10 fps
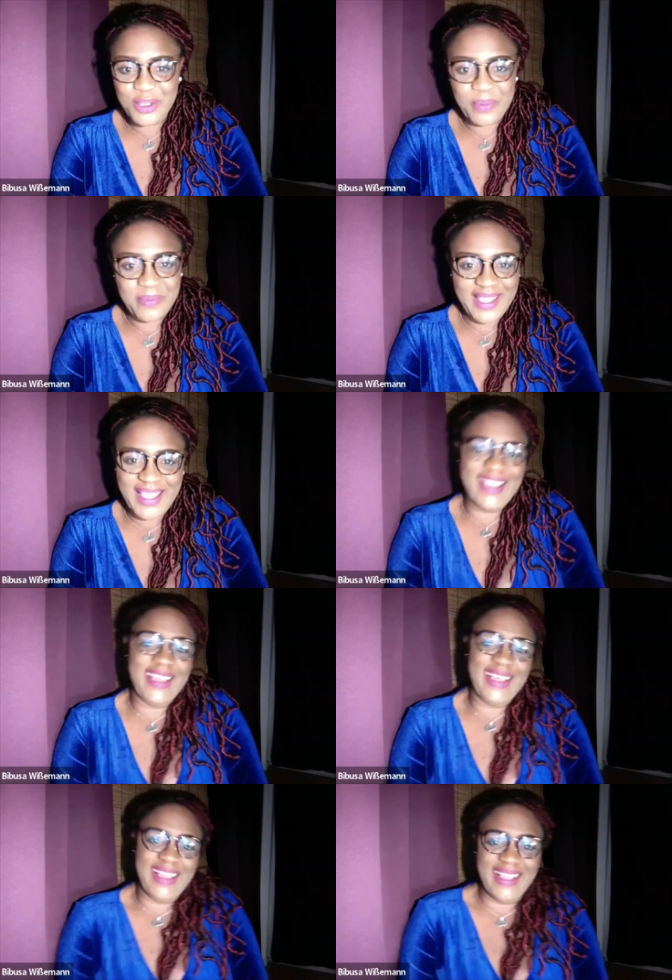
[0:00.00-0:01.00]
30
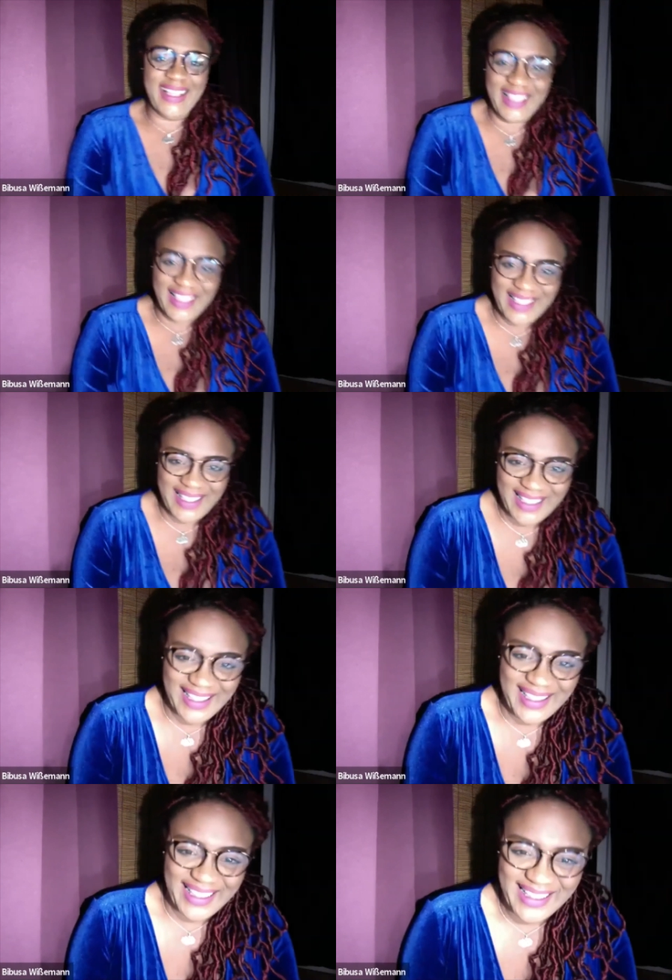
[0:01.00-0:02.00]
minutes trying to
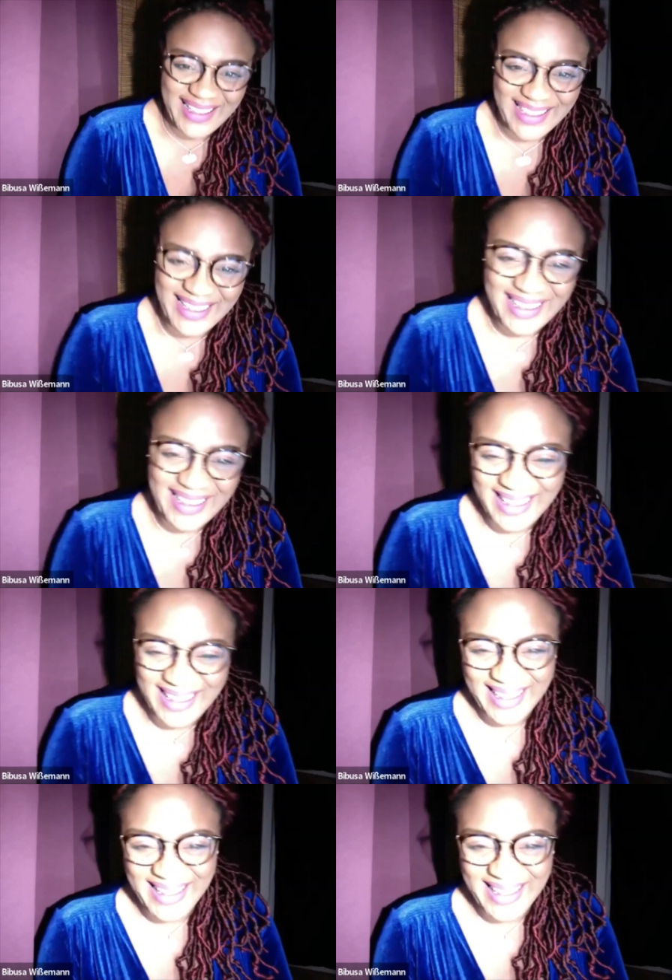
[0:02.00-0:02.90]
dig deep, because that's something I'm